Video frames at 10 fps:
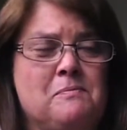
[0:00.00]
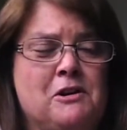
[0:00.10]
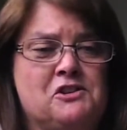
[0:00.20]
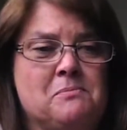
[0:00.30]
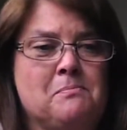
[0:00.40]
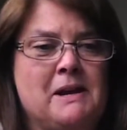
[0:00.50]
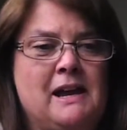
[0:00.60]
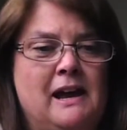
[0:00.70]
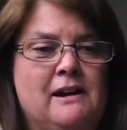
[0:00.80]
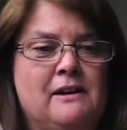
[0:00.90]
person
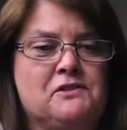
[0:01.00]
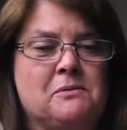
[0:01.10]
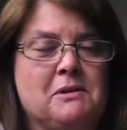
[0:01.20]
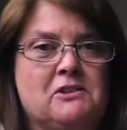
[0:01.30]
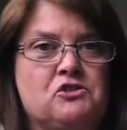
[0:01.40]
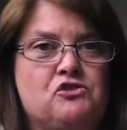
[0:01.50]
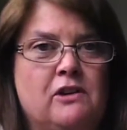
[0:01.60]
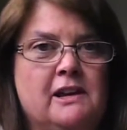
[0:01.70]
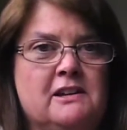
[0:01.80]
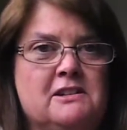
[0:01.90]
might have some kind of
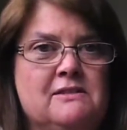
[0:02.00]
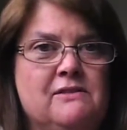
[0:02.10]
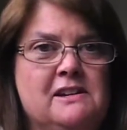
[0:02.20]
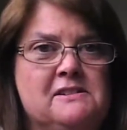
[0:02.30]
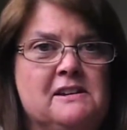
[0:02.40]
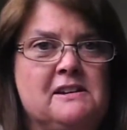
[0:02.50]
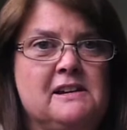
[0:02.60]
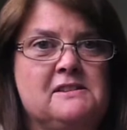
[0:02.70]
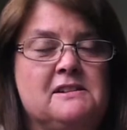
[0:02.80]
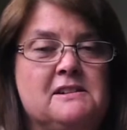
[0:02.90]
tracking device in
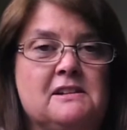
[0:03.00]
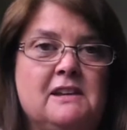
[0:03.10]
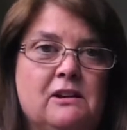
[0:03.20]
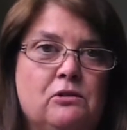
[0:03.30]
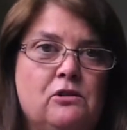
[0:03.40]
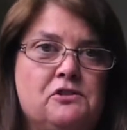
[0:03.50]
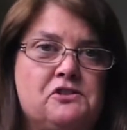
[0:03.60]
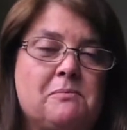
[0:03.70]
case they did get lost,